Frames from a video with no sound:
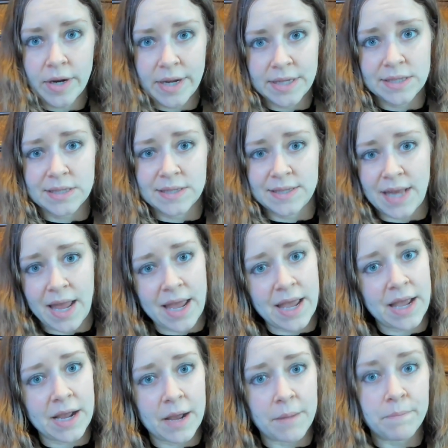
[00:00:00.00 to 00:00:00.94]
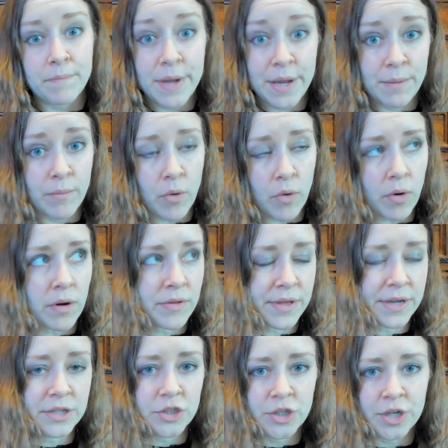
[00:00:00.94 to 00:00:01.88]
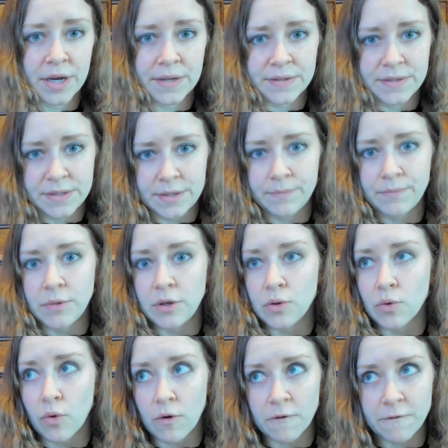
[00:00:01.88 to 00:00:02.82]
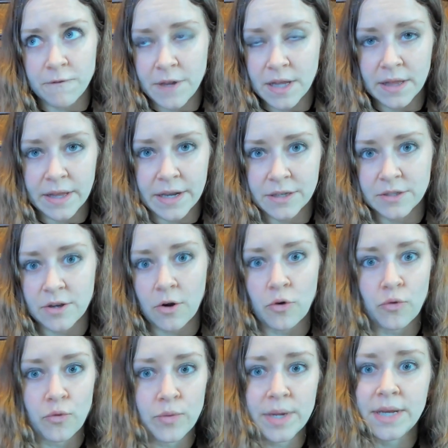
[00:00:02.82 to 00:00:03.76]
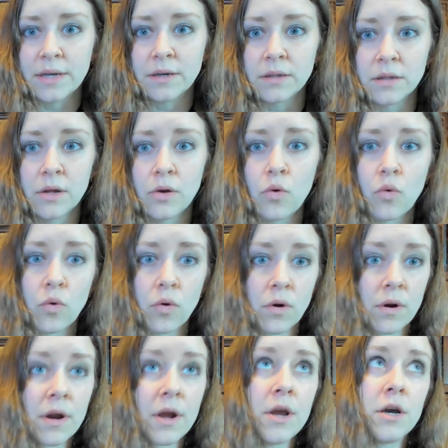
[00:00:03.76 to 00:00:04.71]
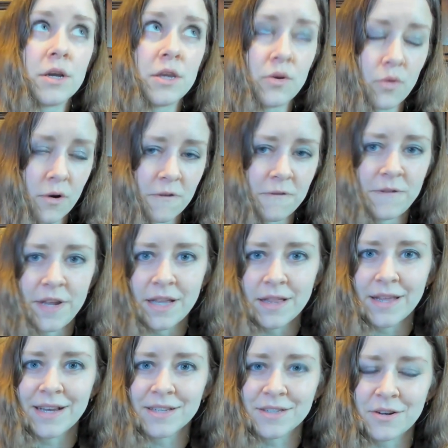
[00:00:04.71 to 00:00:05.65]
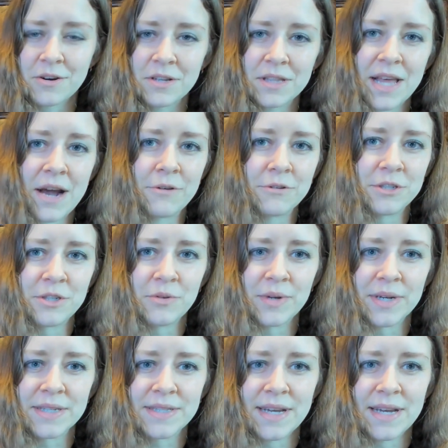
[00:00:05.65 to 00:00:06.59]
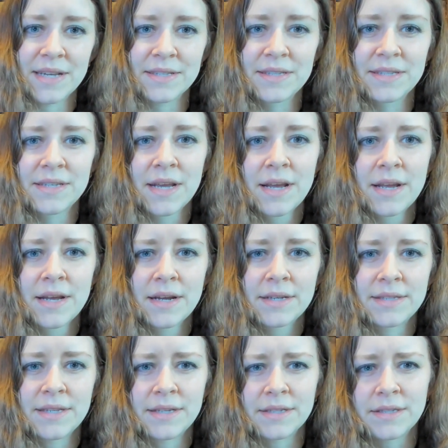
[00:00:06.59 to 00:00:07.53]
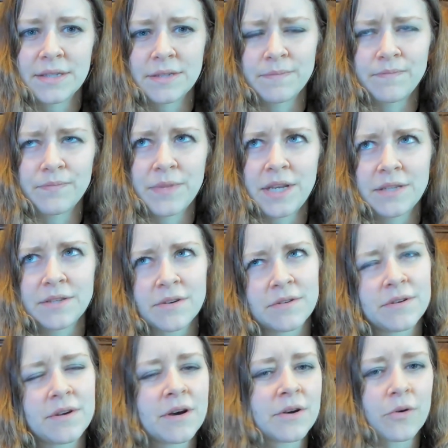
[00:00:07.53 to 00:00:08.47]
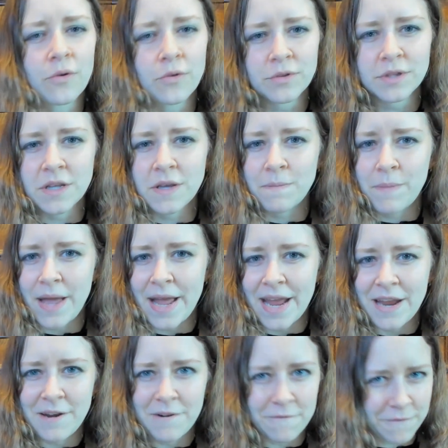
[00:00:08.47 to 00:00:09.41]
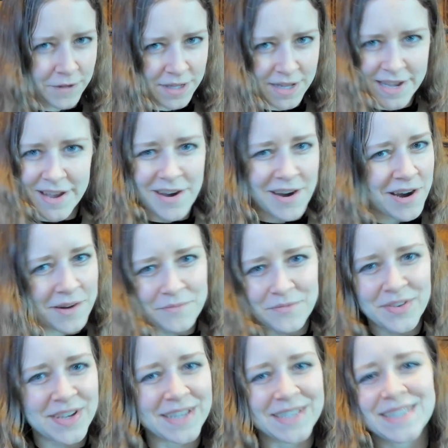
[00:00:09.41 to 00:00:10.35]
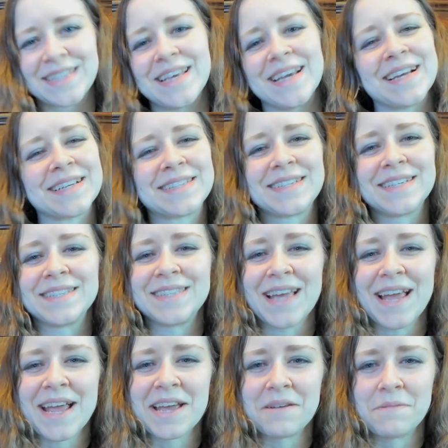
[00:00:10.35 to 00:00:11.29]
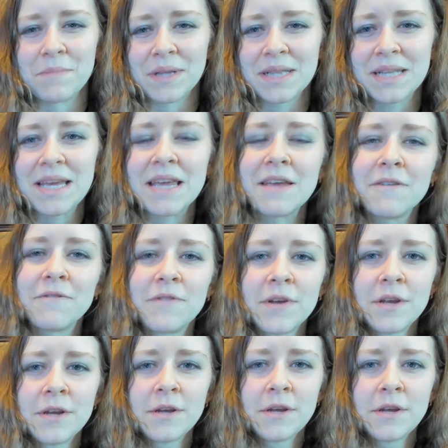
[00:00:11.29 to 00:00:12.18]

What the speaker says: it's saying a bit more than just your feelings are real or your feelings are allowed to exist, since these are not only painfully obvious things to say and believe,